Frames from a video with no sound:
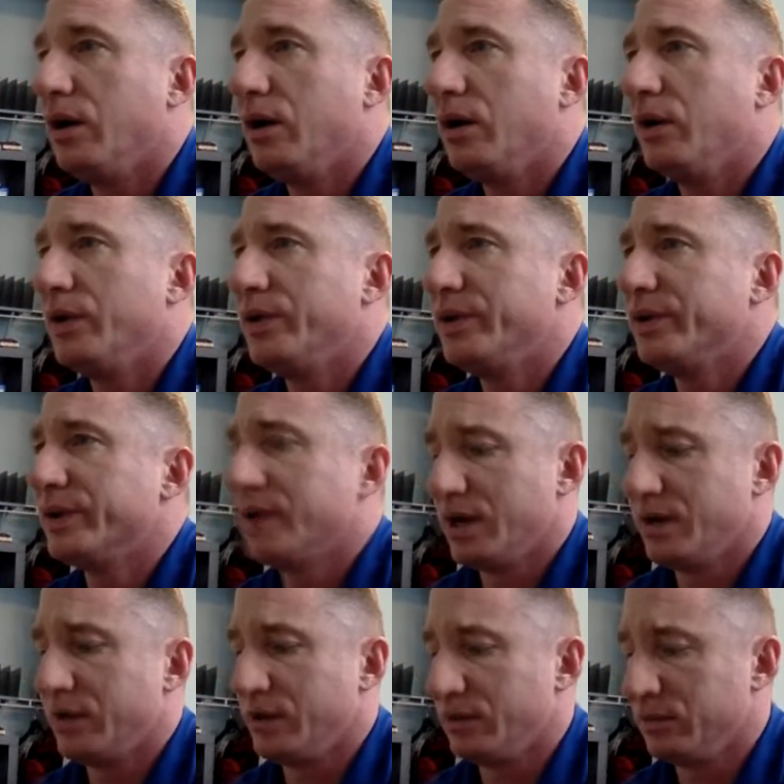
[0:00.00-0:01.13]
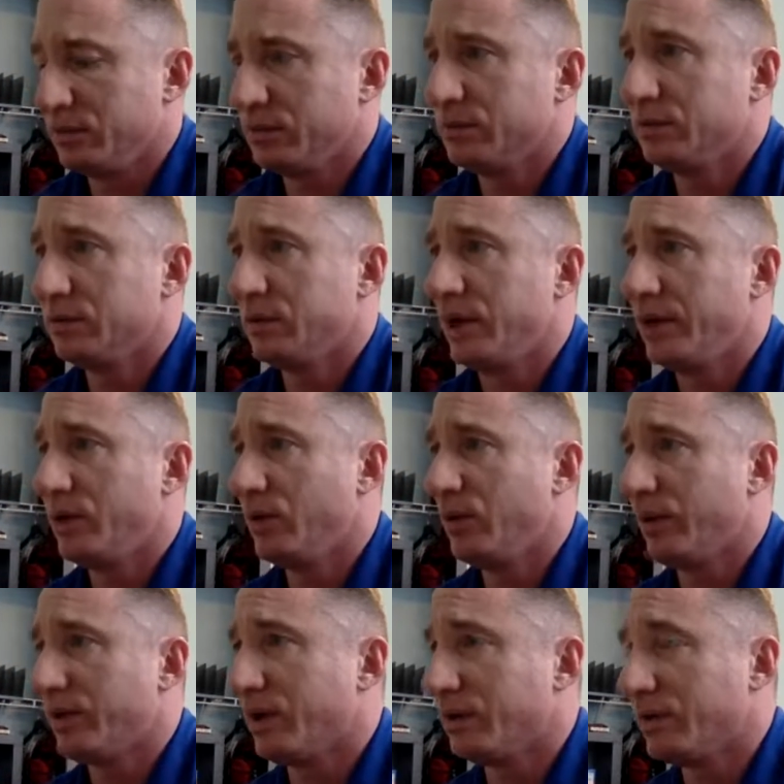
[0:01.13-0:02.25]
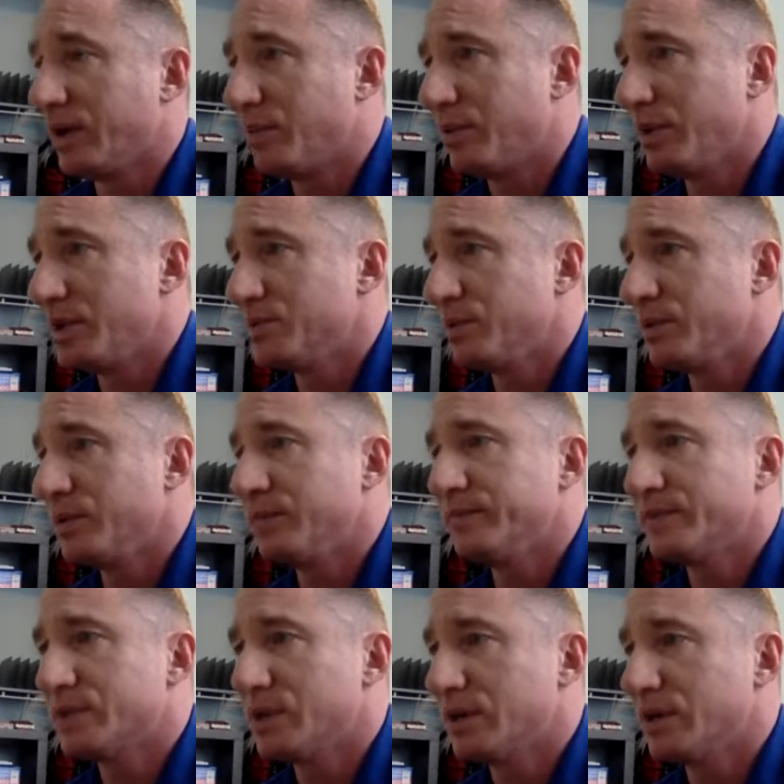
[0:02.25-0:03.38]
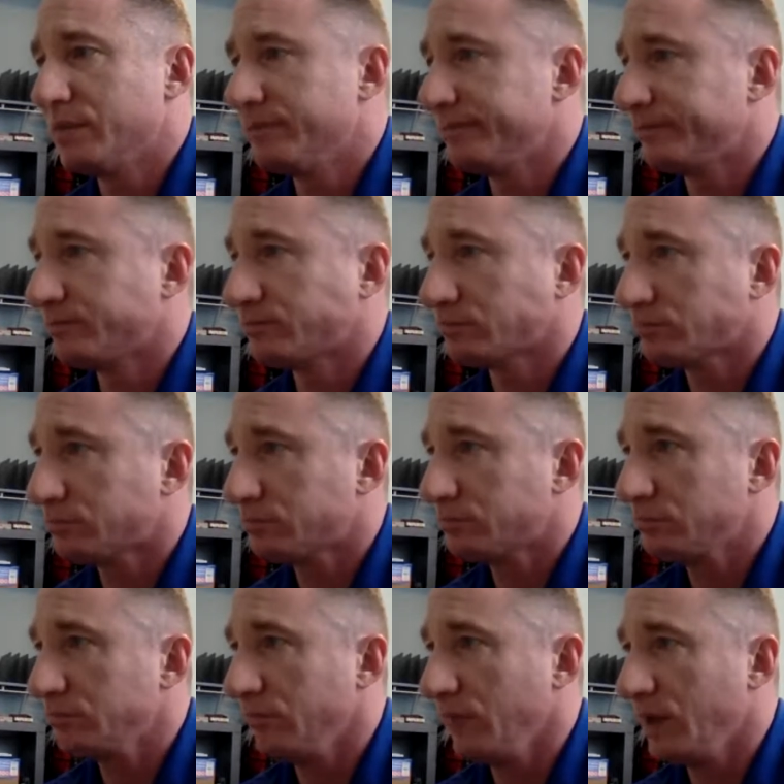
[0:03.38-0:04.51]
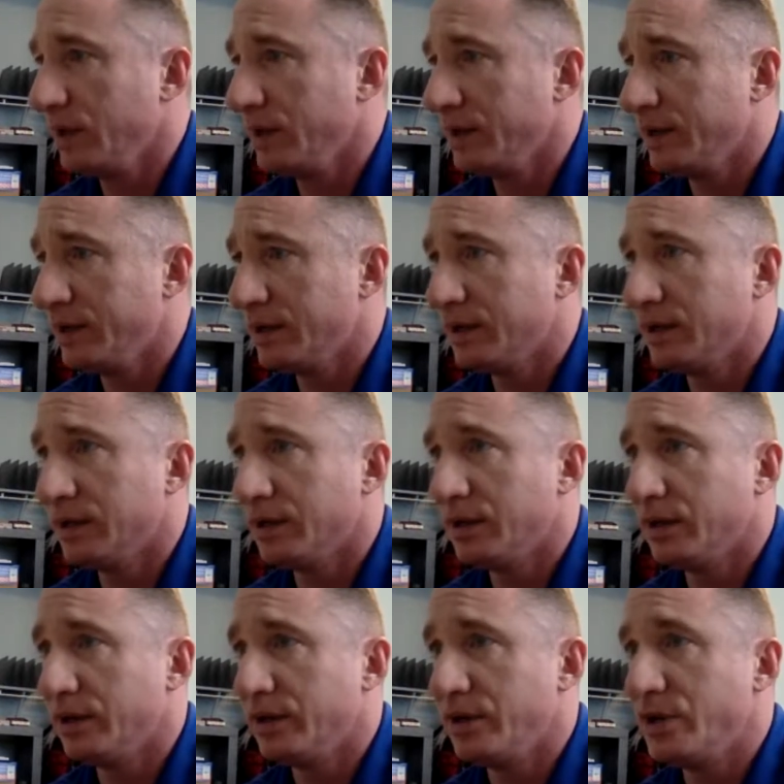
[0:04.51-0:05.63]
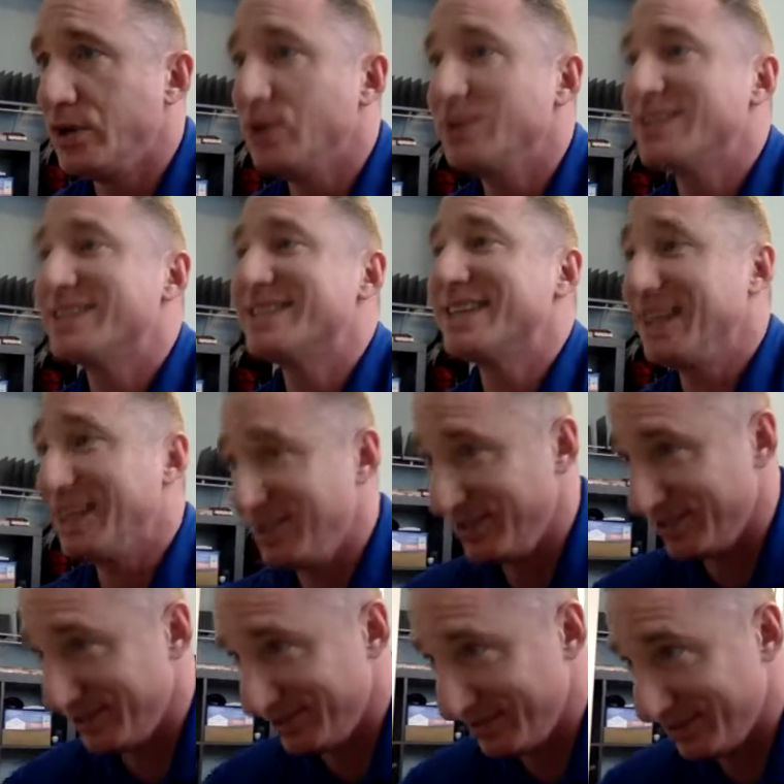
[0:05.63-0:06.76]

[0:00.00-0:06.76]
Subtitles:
Oh, dear God, no. I don't want to that price point. Sorry. No, thank you.